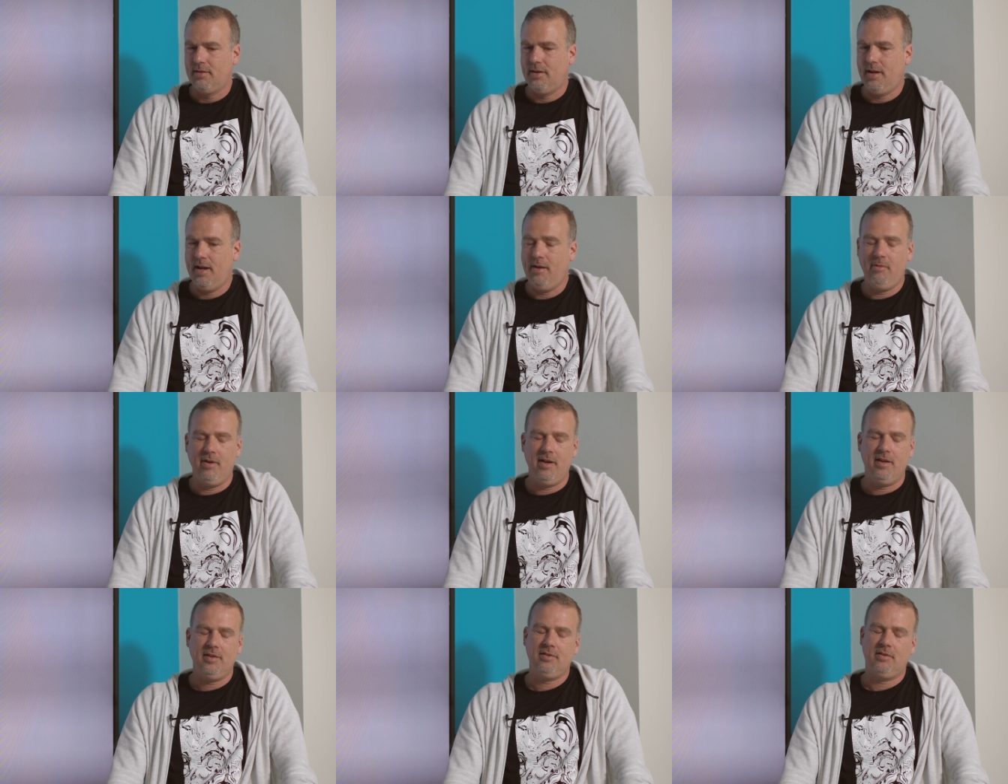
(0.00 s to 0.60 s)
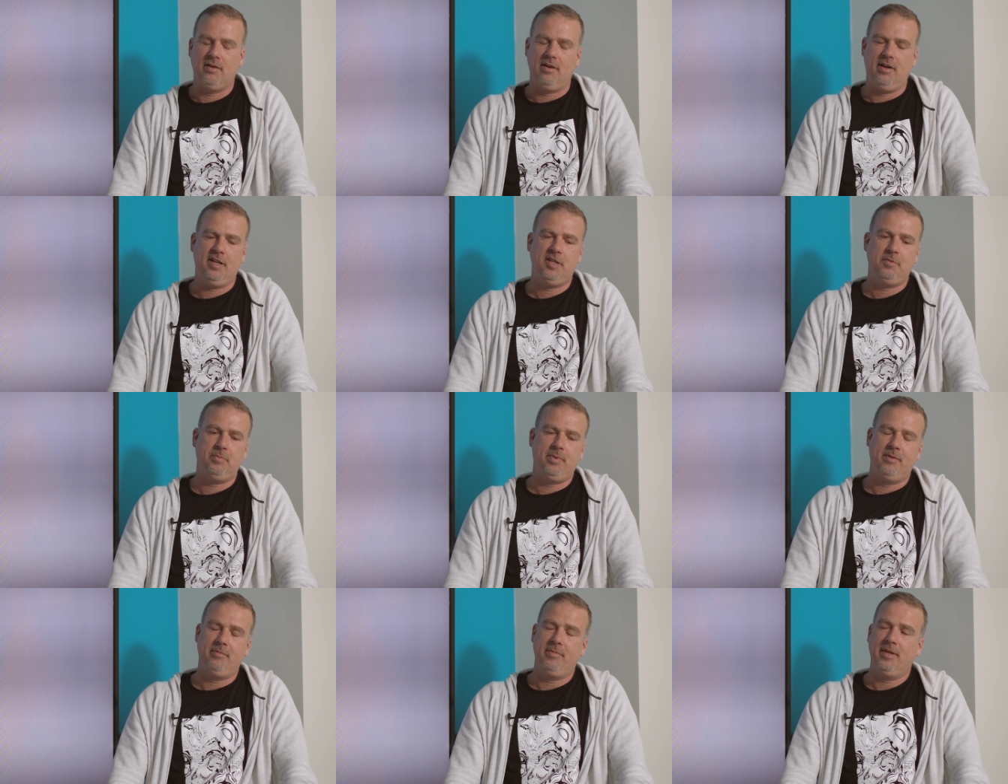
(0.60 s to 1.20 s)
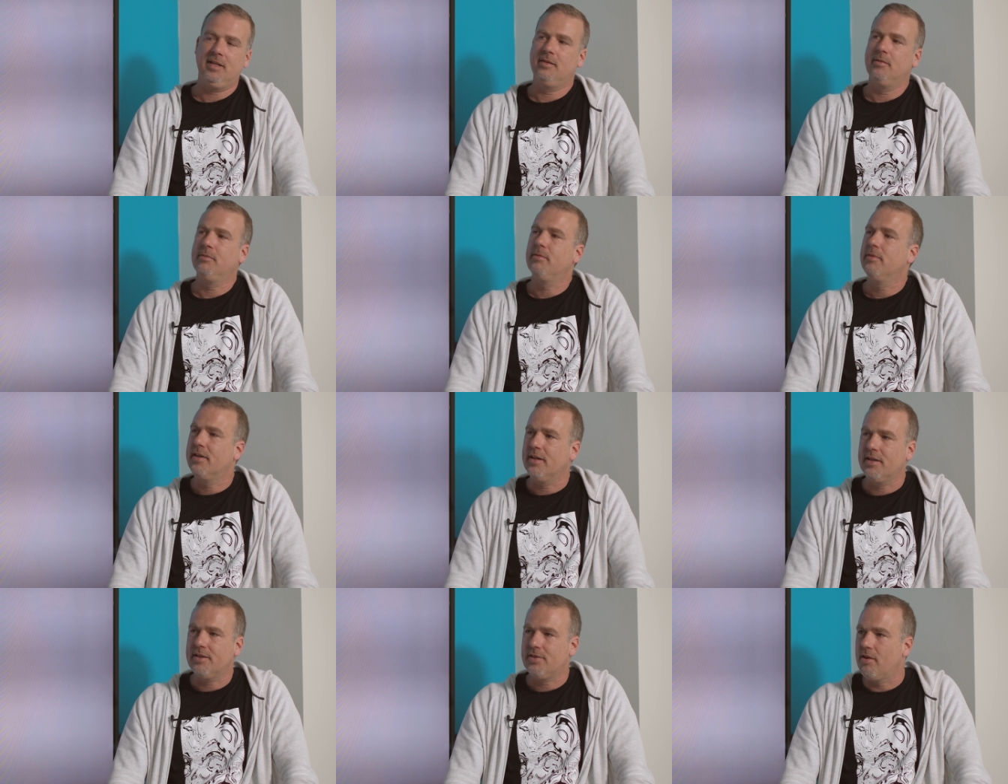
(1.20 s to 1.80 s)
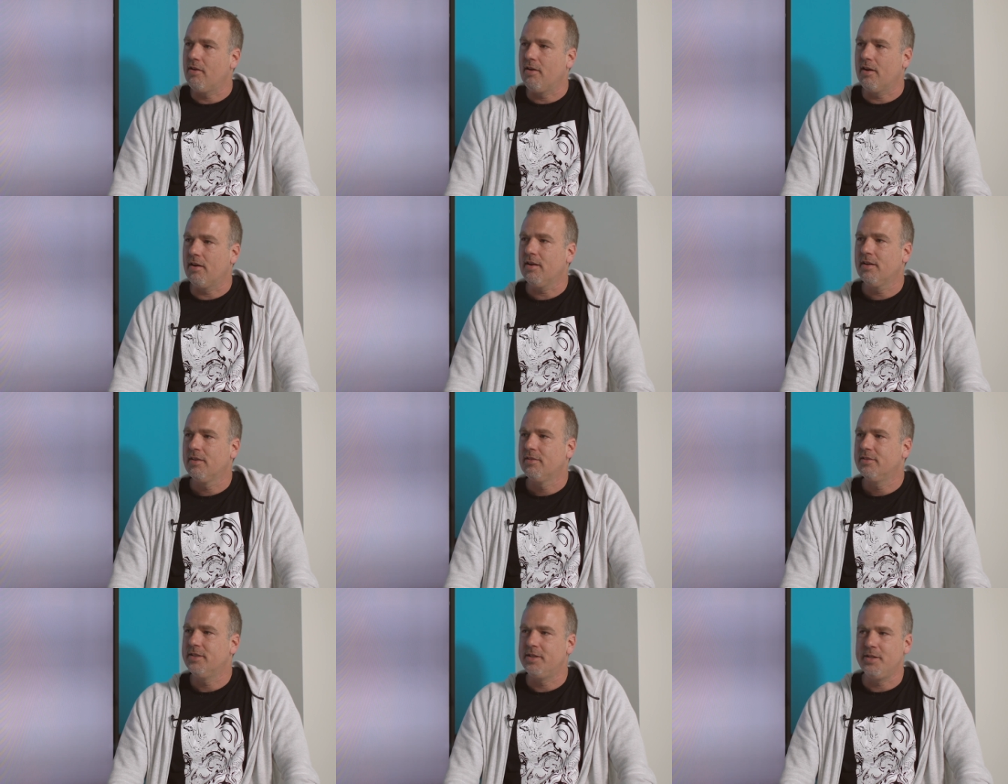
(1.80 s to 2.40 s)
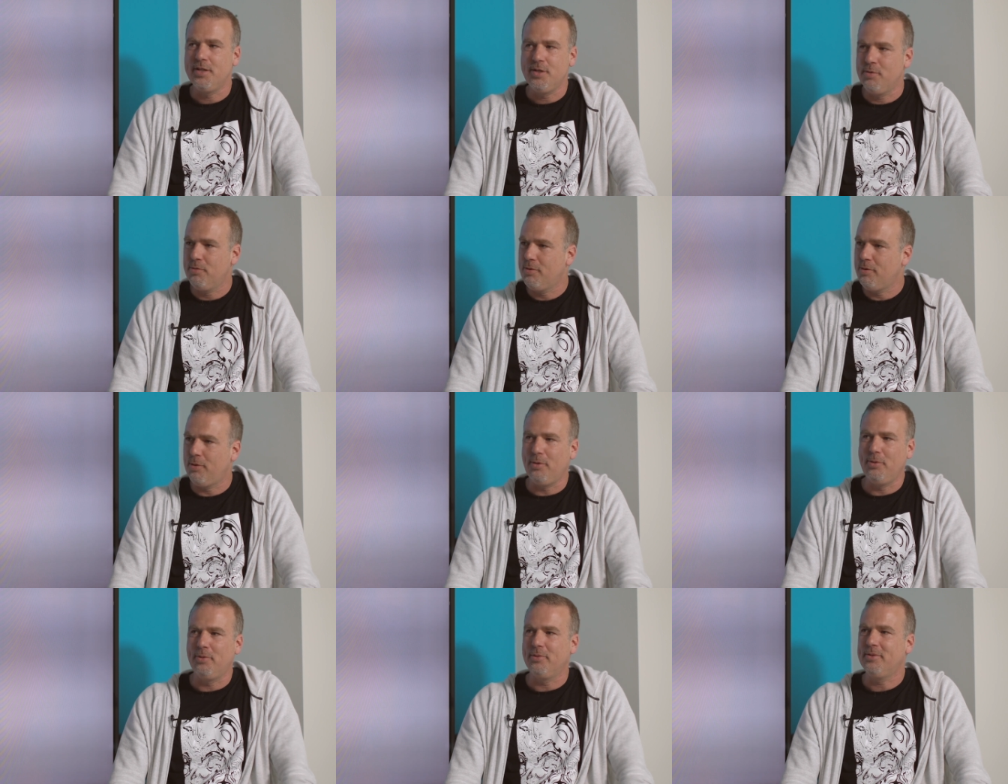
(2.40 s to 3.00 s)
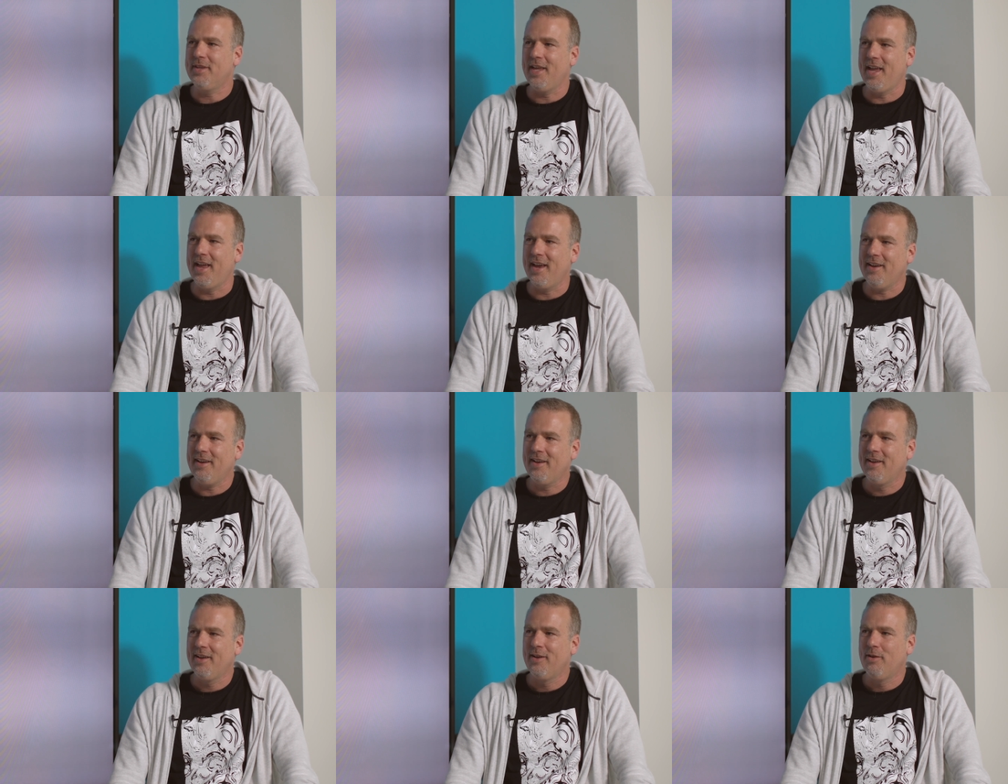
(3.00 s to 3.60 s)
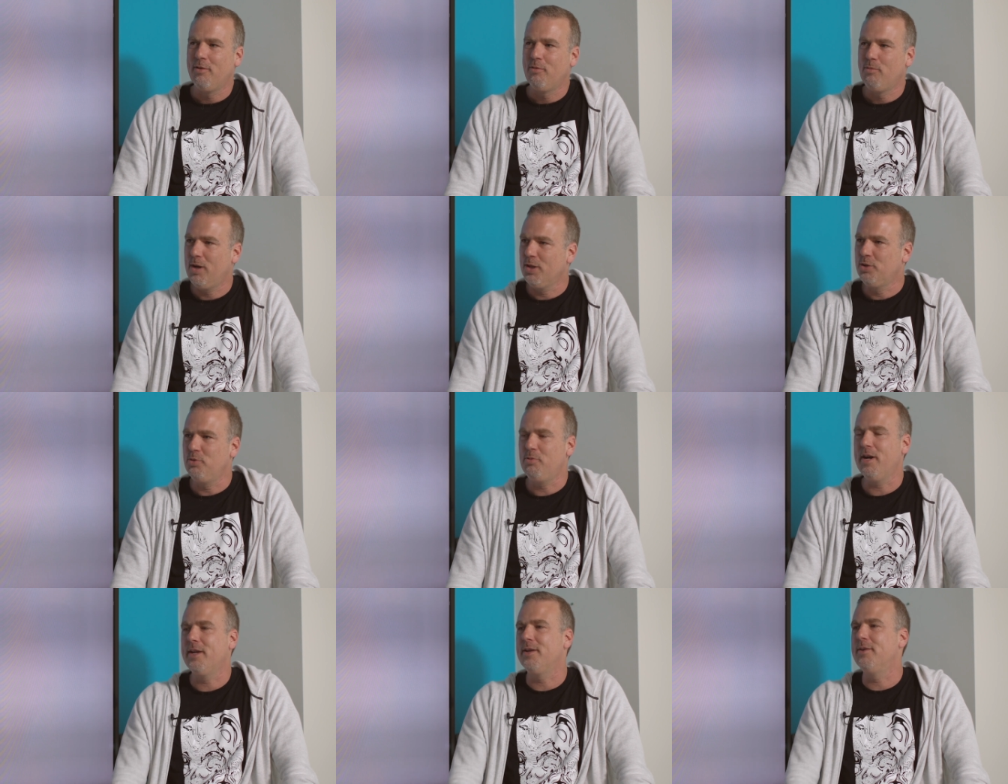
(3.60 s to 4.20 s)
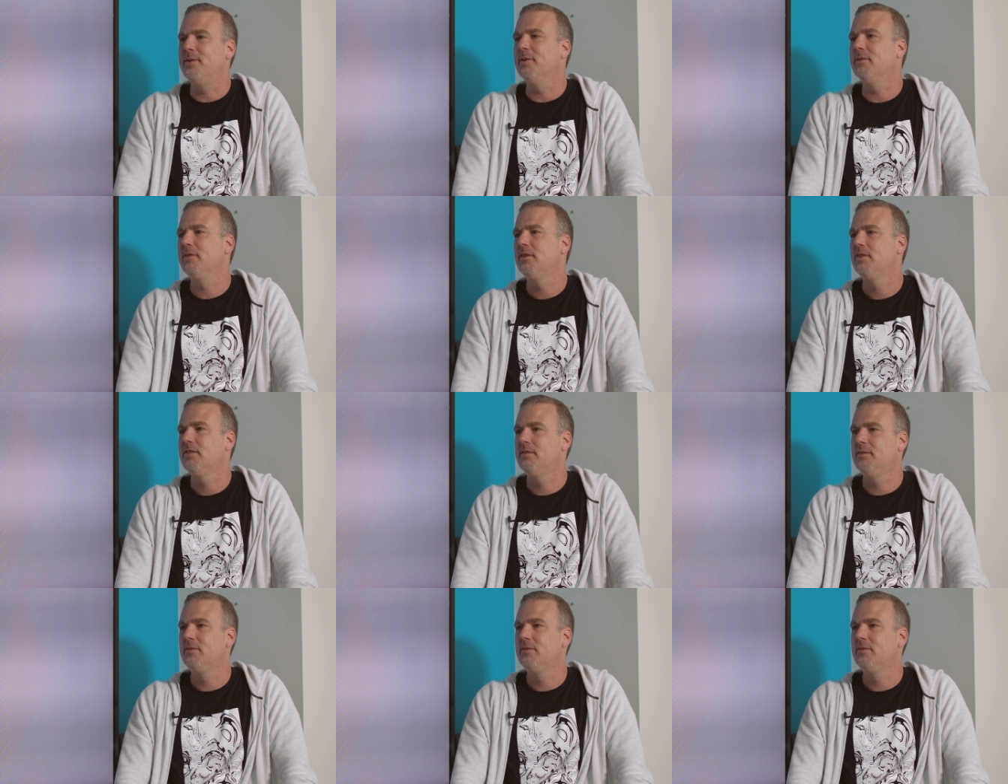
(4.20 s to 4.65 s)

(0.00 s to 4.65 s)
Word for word: I want to start experimenting with XR, the new cool thing. What do I do?